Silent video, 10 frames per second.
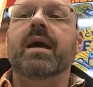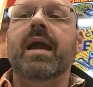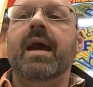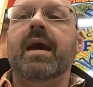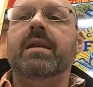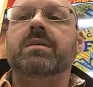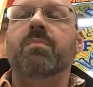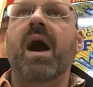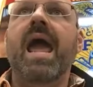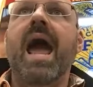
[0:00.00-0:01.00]
And
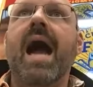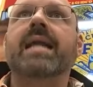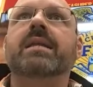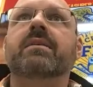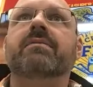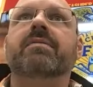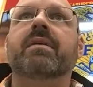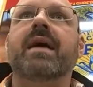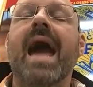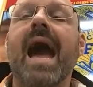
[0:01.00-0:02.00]
my active
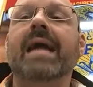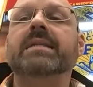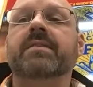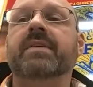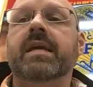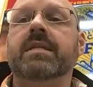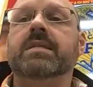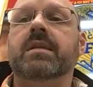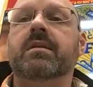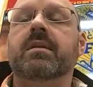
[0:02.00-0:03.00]
kids
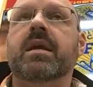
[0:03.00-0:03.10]
in